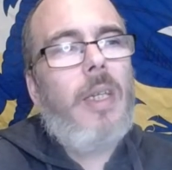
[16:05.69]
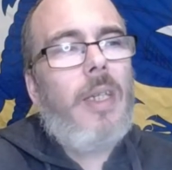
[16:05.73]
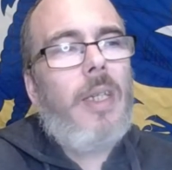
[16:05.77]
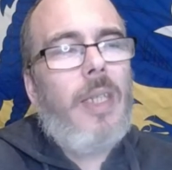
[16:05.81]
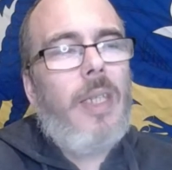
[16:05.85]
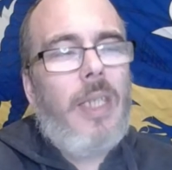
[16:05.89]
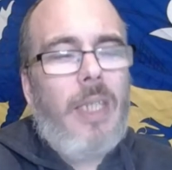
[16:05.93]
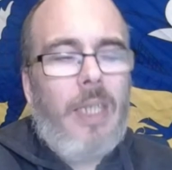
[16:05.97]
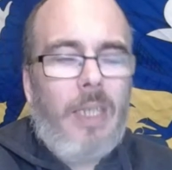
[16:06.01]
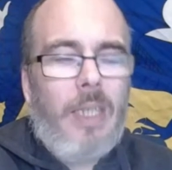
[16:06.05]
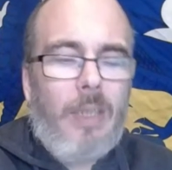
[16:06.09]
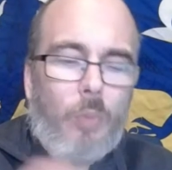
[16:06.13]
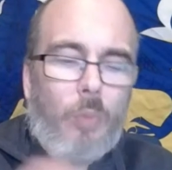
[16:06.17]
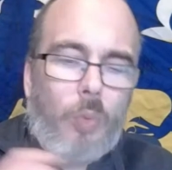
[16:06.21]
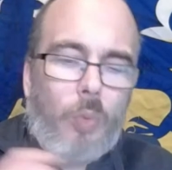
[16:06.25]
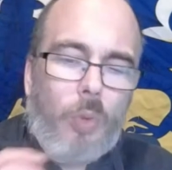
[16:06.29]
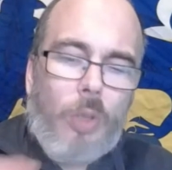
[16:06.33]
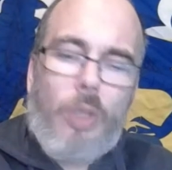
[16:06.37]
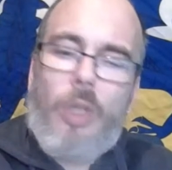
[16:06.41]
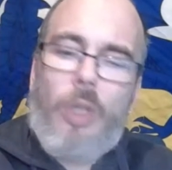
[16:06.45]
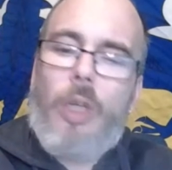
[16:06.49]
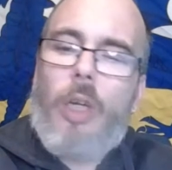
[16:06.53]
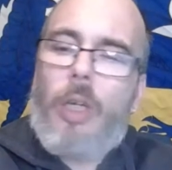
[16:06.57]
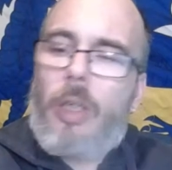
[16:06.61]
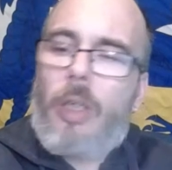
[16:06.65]
He
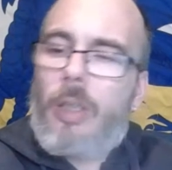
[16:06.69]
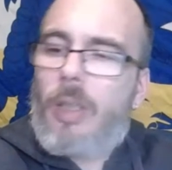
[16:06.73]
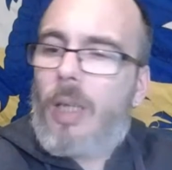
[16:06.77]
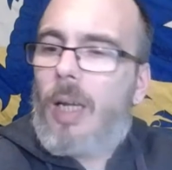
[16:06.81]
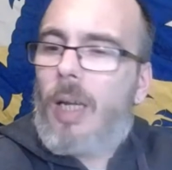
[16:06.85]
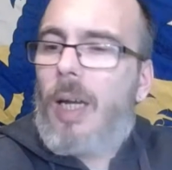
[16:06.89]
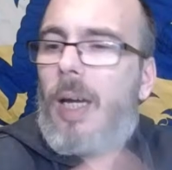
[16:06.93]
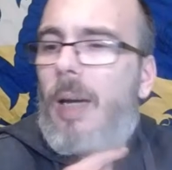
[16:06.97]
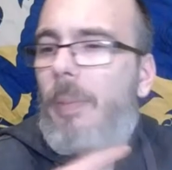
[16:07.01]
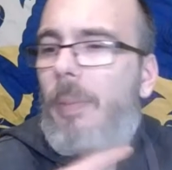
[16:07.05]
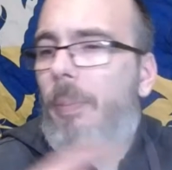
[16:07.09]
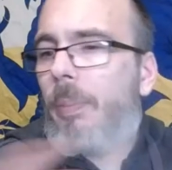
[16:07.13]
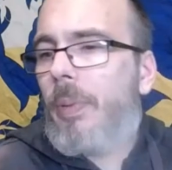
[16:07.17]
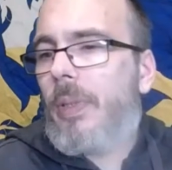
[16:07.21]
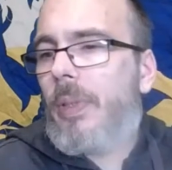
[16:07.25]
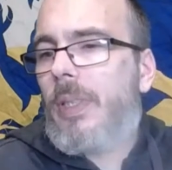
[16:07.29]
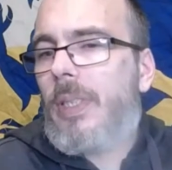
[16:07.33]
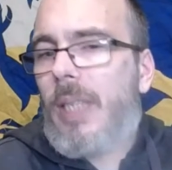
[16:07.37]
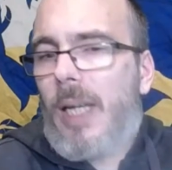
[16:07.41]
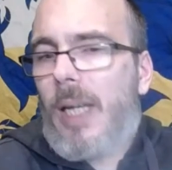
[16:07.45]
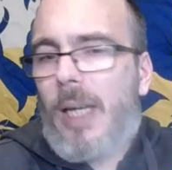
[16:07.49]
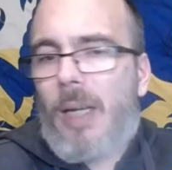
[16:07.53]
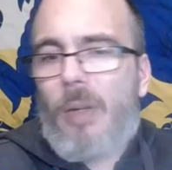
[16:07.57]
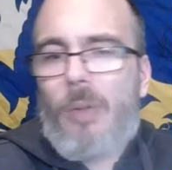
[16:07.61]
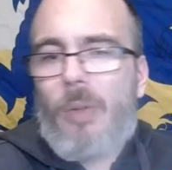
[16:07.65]
worked up and
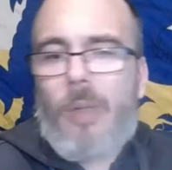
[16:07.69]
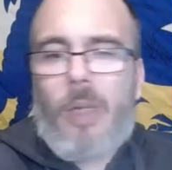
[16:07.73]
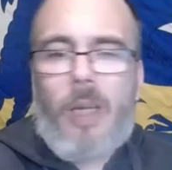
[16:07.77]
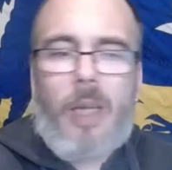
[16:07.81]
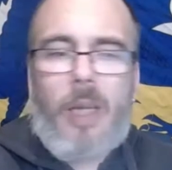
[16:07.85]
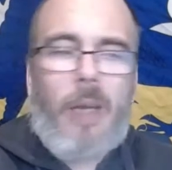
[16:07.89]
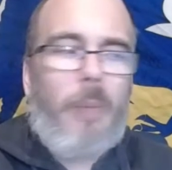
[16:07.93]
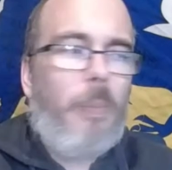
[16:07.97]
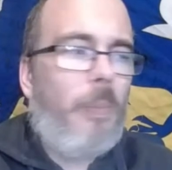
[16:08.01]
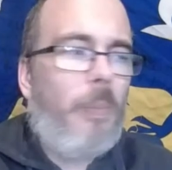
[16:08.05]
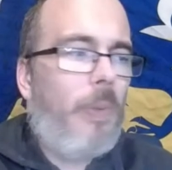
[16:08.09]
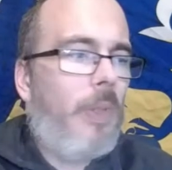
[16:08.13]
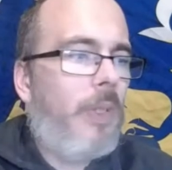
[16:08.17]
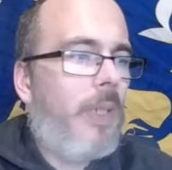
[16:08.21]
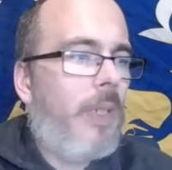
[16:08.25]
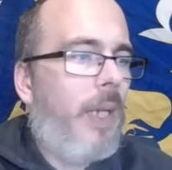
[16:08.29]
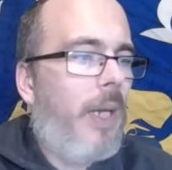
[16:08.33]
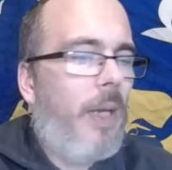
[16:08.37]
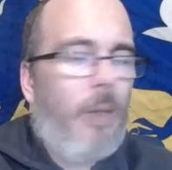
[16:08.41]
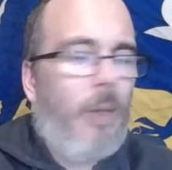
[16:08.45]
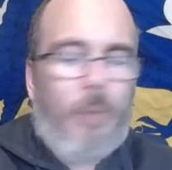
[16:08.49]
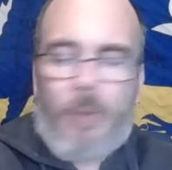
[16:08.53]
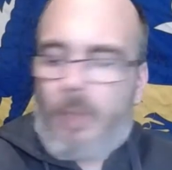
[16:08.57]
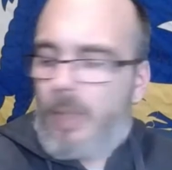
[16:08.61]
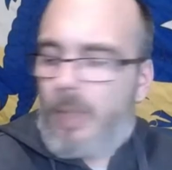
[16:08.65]
down and up and
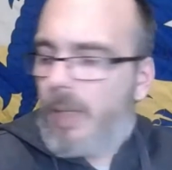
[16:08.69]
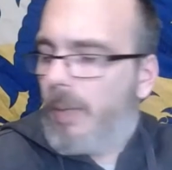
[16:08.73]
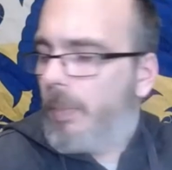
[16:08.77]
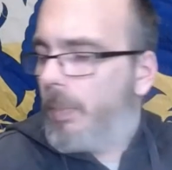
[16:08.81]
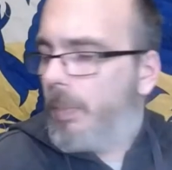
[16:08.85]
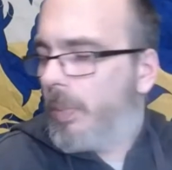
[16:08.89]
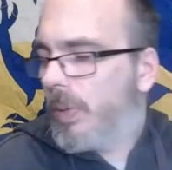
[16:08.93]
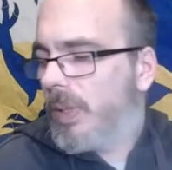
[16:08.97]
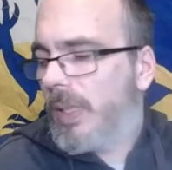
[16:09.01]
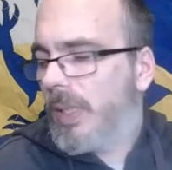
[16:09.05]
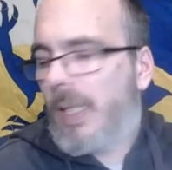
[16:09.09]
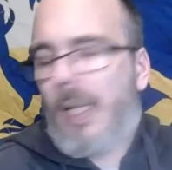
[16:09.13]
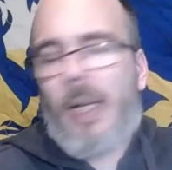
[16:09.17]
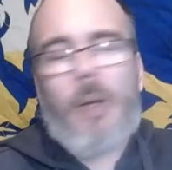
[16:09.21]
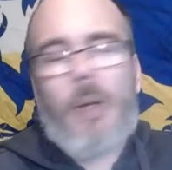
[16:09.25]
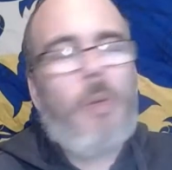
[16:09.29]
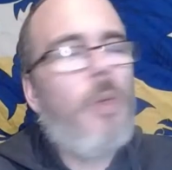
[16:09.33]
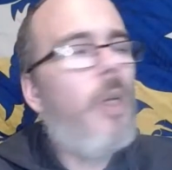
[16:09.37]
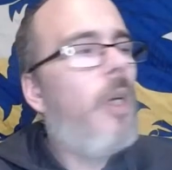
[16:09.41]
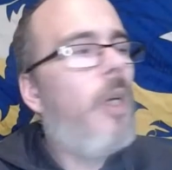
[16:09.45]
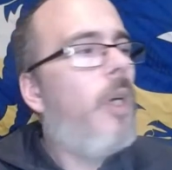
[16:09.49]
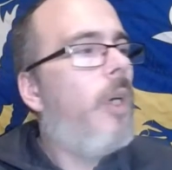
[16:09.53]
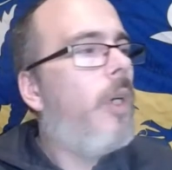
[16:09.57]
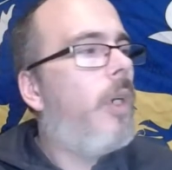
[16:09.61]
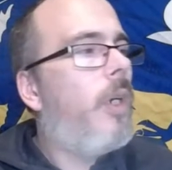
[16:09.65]
down and up and down.
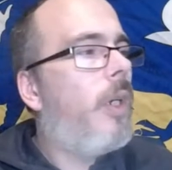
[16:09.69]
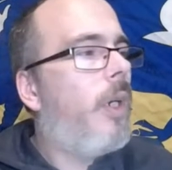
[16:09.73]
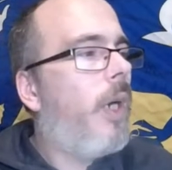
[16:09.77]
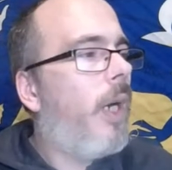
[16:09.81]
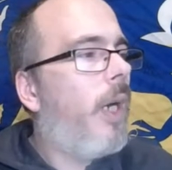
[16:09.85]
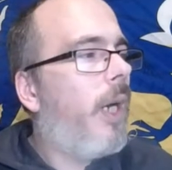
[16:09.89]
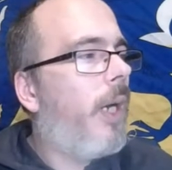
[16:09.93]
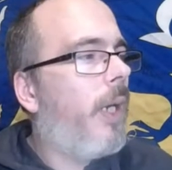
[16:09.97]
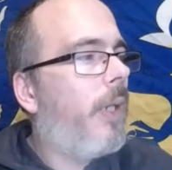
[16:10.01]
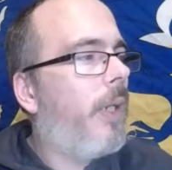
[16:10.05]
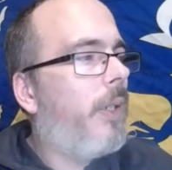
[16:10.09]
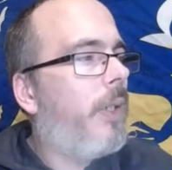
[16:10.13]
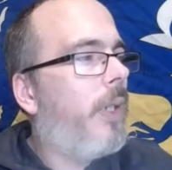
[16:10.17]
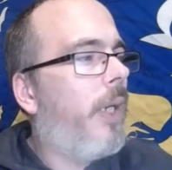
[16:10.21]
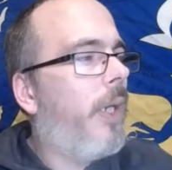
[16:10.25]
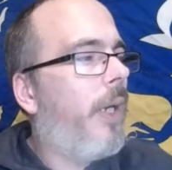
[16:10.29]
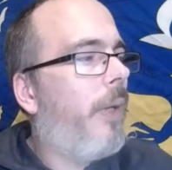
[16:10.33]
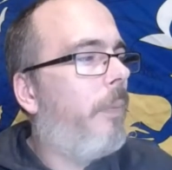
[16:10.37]
And